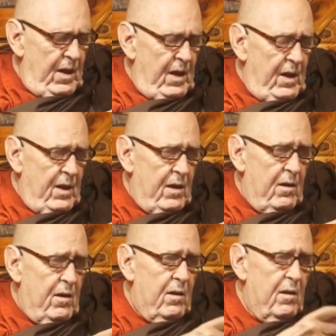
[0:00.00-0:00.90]

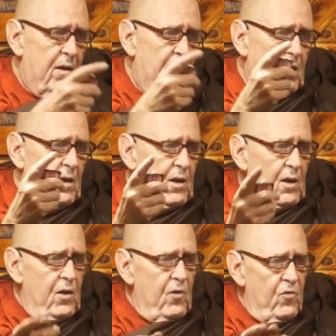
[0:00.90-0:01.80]
and
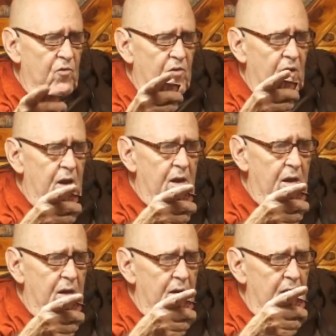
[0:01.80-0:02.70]
she